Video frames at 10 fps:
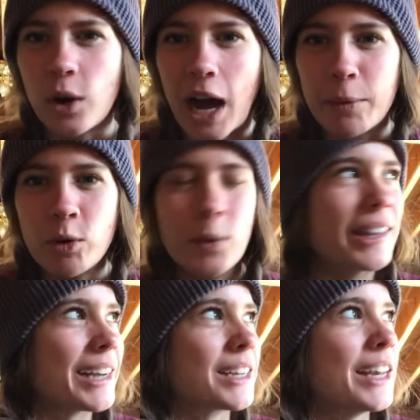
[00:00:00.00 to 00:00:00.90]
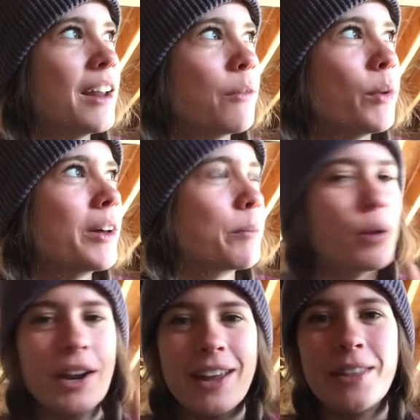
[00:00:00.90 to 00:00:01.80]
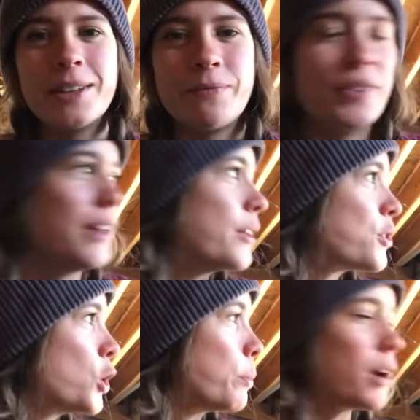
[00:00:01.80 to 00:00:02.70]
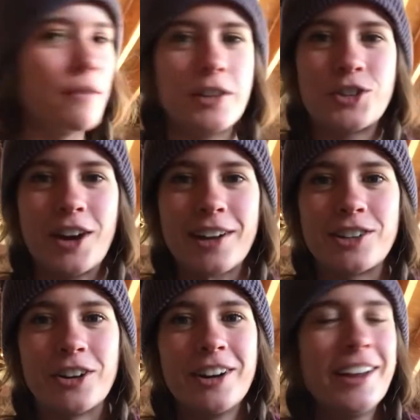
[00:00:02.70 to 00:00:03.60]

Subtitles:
How about we we put it in the scoop of the tractor,